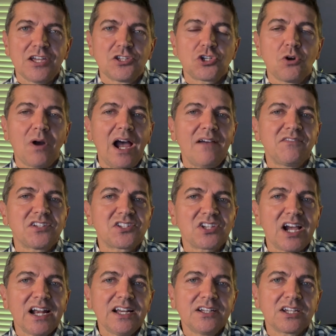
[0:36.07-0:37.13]
So I've
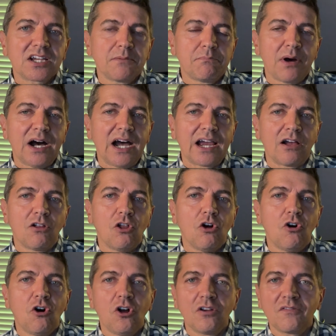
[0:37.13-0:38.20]
decided to compile
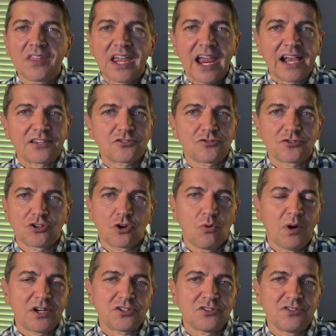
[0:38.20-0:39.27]
all of the answers to
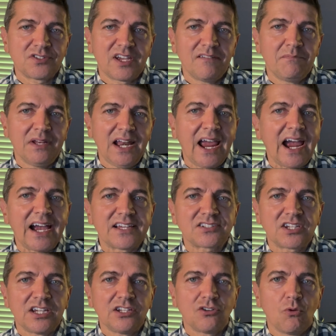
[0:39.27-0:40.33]
questions I've been asked
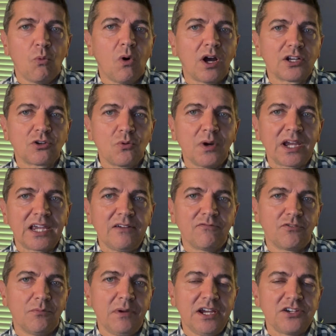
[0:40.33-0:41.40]
into one quick
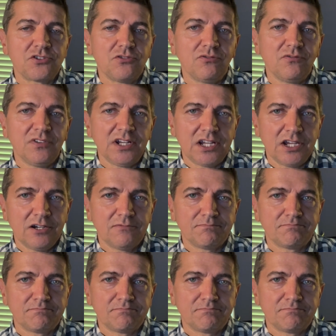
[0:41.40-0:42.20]
informational video.